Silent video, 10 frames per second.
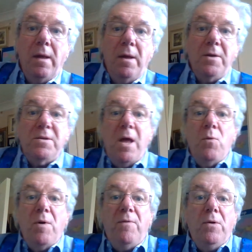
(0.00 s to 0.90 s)
So
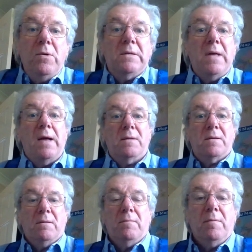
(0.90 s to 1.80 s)
we've looked at
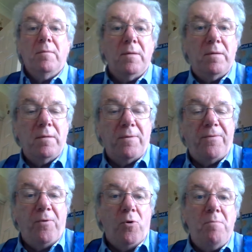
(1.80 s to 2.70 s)
the
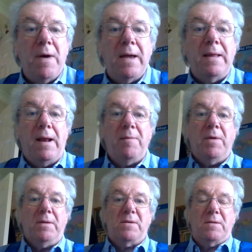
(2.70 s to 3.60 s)
four main
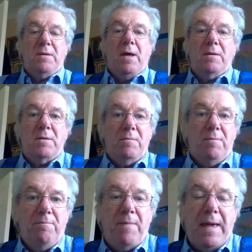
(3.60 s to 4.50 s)
elements that
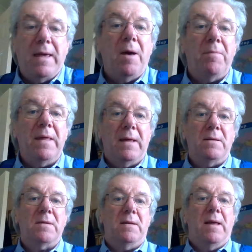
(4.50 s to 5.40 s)
make up the
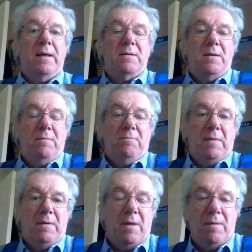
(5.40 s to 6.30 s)
internet.
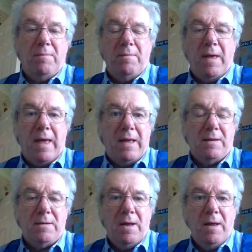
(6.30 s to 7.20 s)

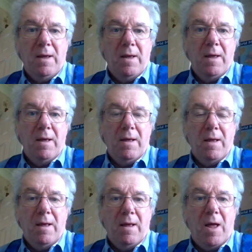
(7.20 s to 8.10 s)
And
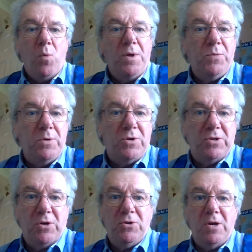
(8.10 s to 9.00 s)
I want to
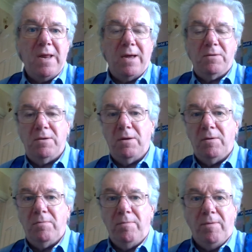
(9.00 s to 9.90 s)
introduce you now
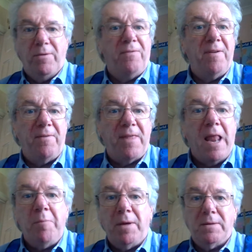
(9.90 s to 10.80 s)
to the fifth
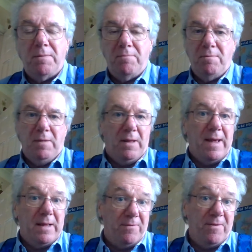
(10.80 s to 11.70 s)
element,
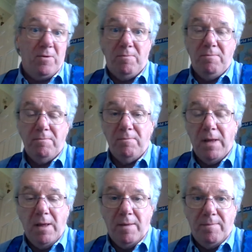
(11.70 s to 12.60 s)
like the film.
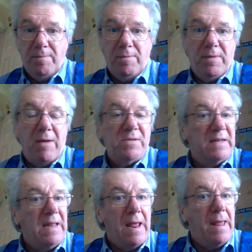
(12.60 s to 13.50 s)
There is a
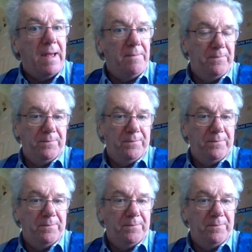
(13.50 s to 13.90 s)
DNA.